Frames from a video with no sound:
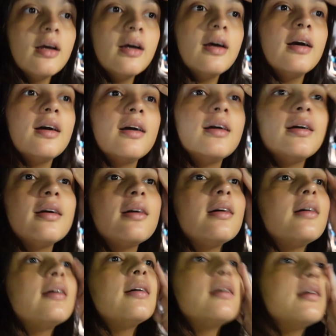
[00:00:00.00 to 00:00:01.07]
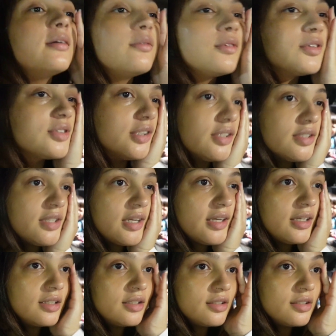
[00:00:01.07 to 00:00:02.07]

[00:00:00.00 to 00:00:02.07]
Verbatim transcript: um, what was I gonna say?